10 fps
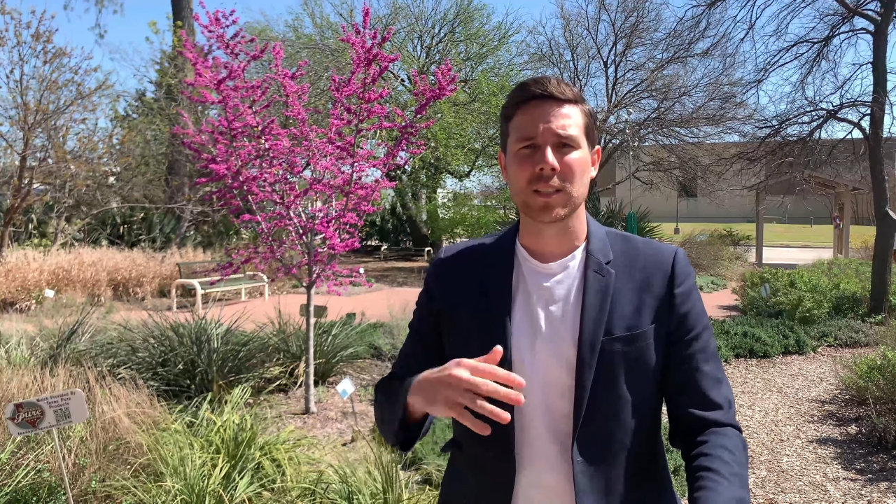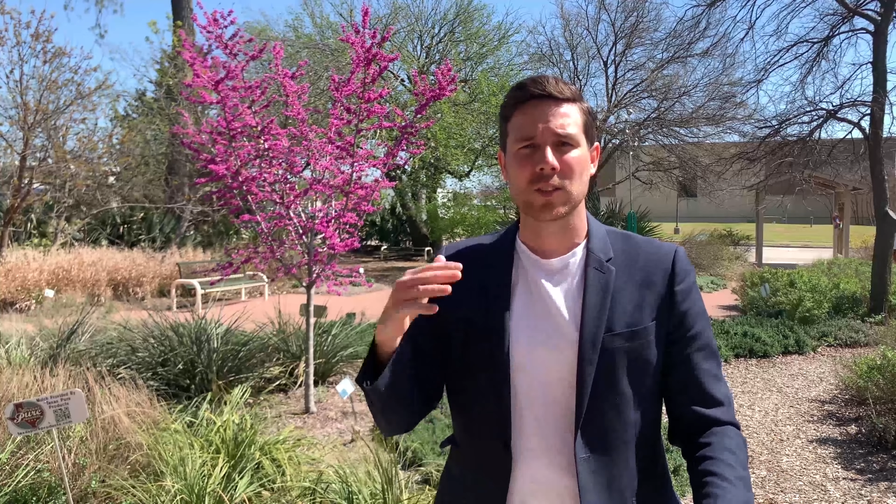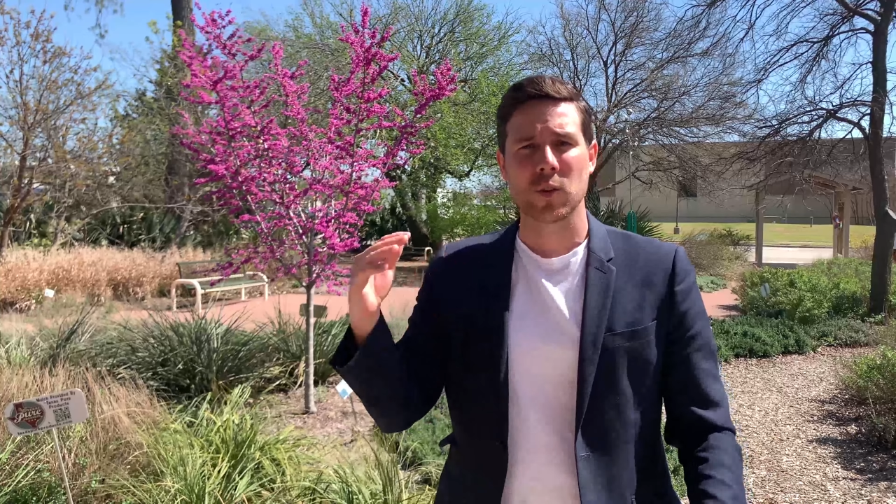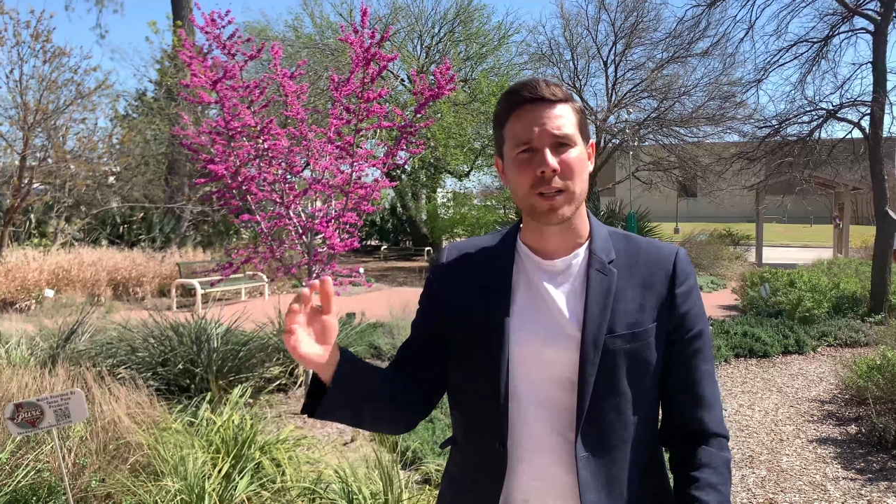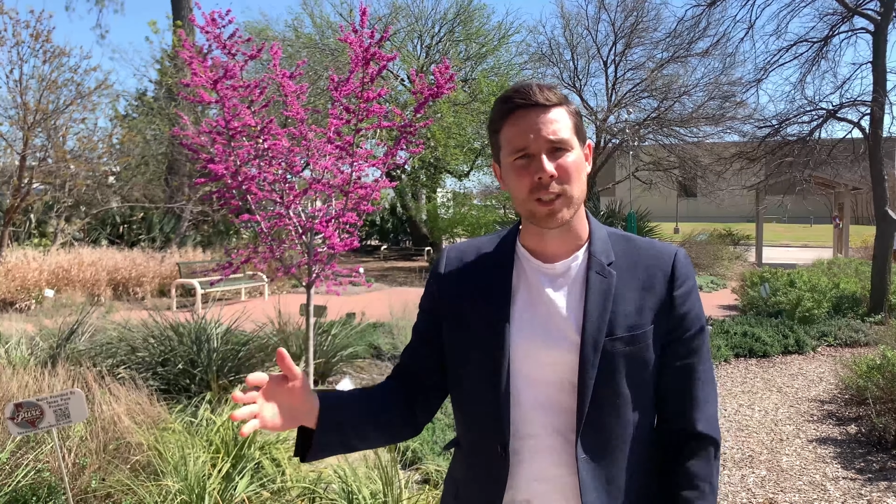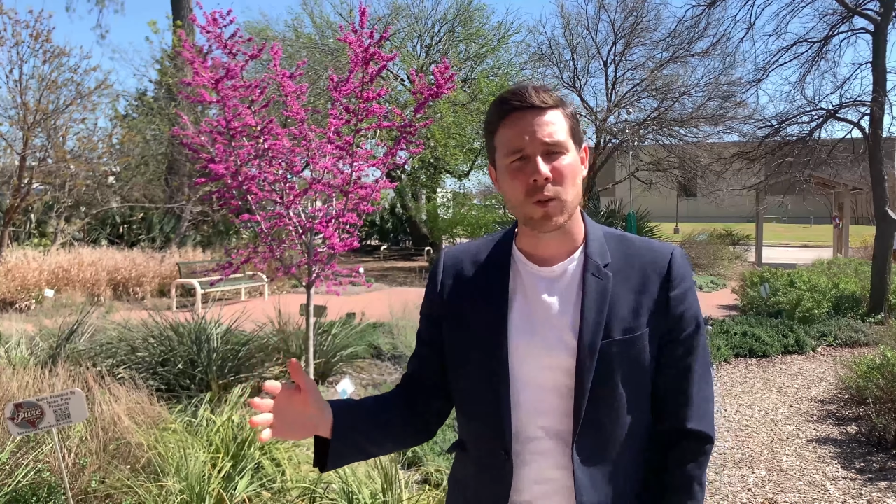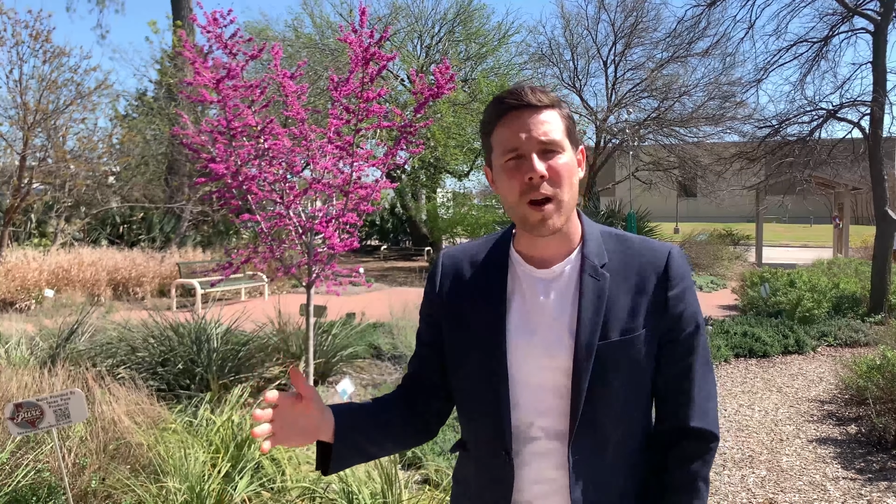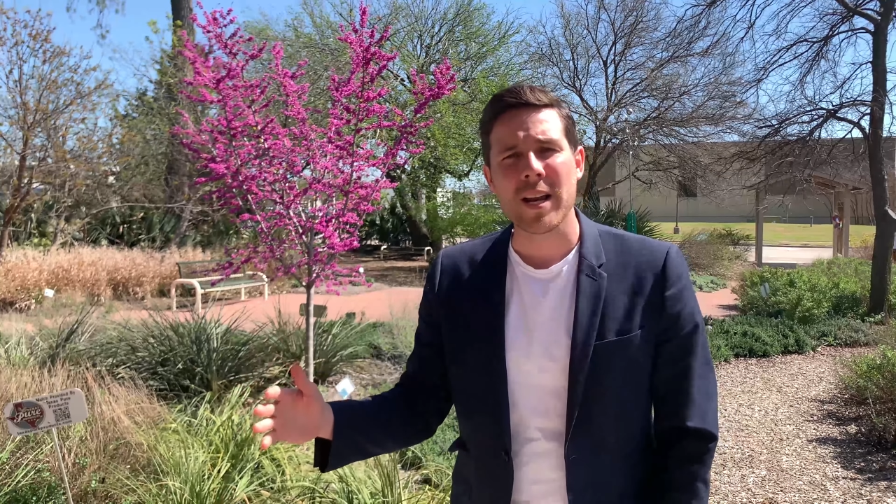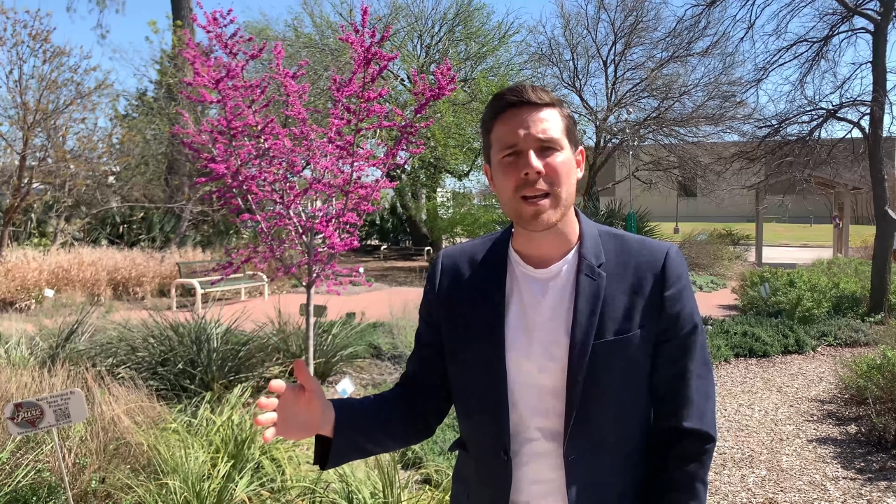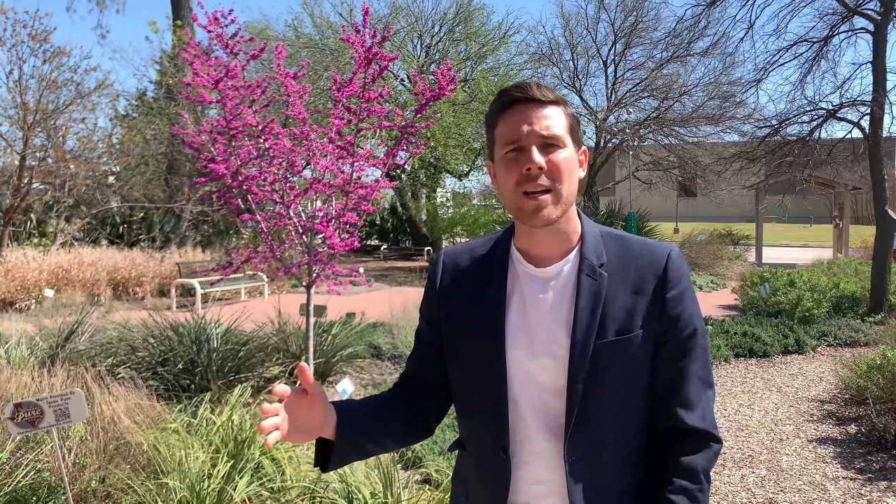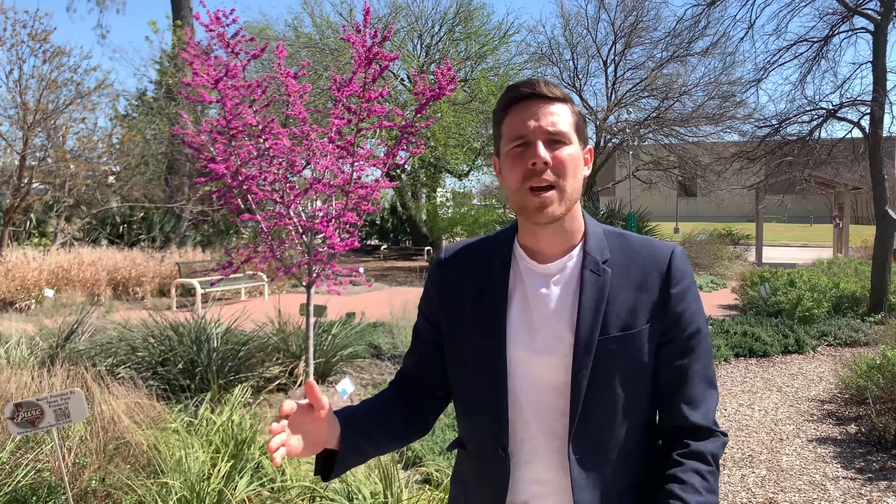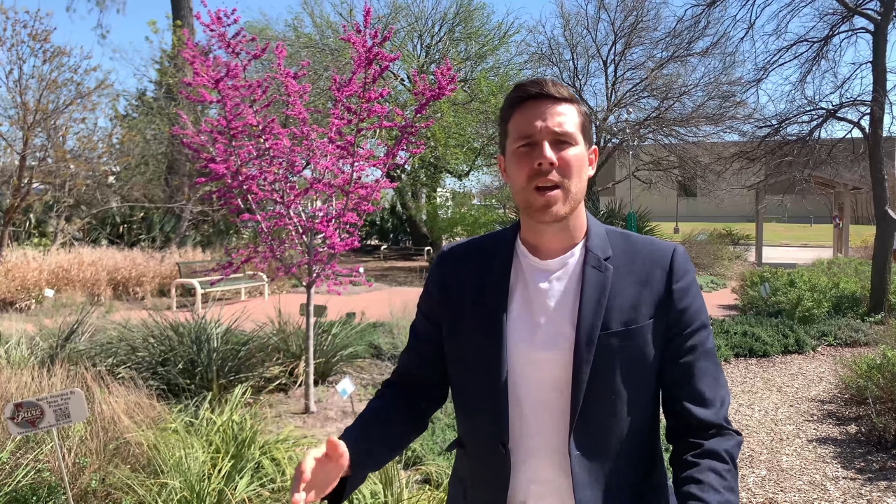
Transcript: to 2020,